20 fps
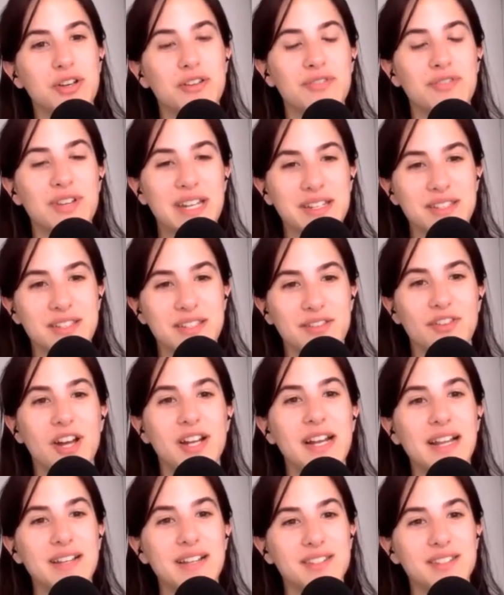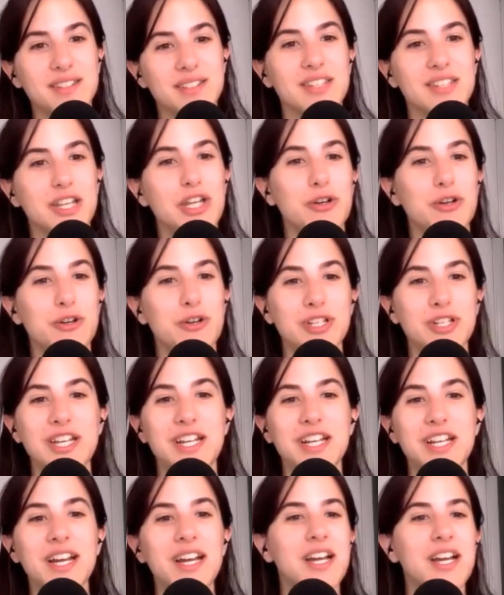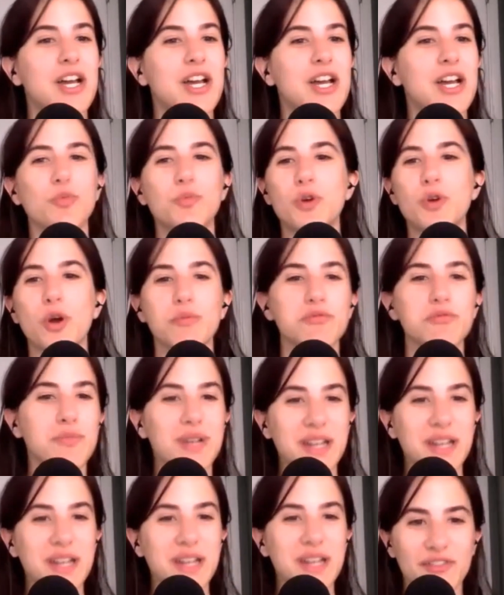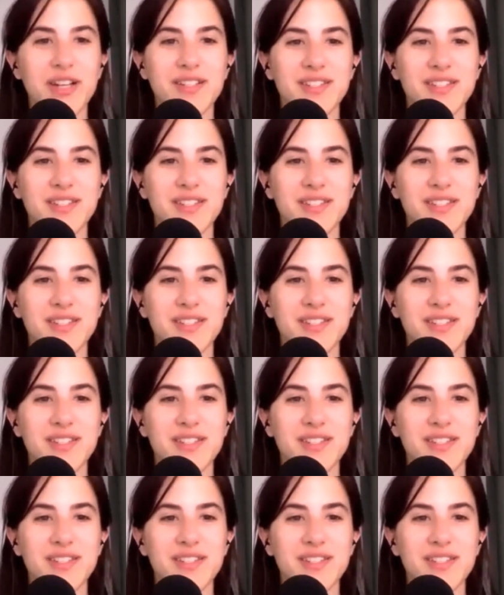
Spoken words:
of illicit finance and security, you'll probably find